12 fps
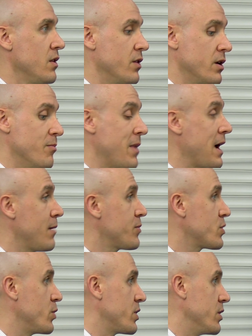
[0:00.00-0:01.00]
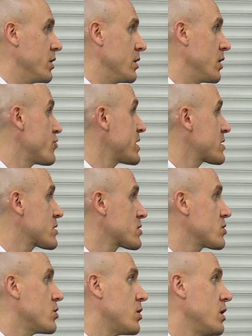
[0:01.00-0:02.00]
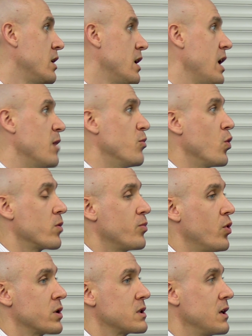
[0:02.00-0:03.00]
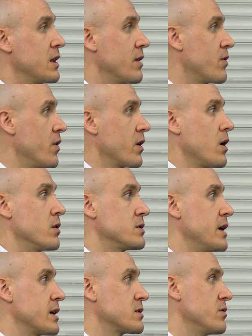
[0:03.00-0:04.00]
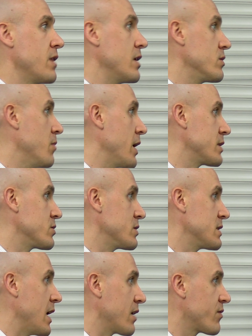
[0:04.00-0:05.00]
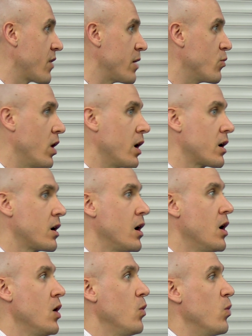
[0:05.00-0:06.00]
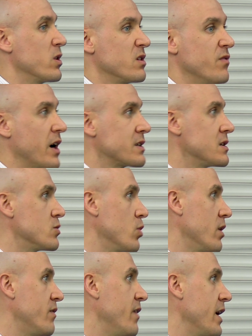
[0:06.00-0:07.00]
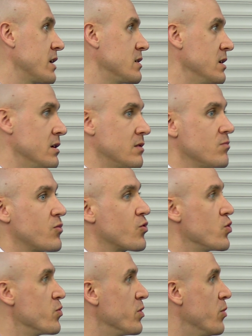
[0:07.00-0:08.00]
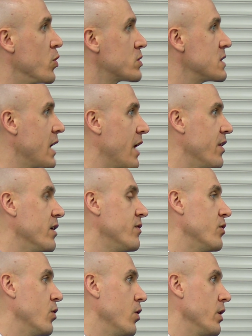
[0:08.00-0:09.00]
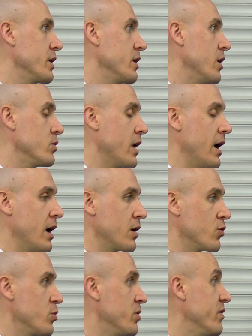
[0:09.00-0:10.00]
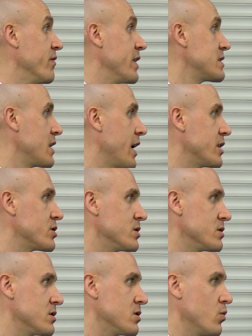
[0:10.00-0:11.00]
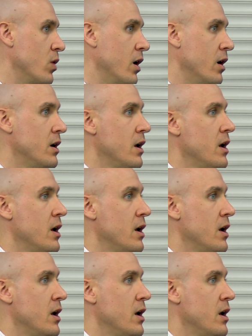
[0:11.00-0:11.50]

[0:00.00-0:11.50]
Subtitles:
that are mapped with a risk score, and more importantly, they've got the context around a MITRE attack framework, what devices were affected, group them all together for a group of investigations, as it were.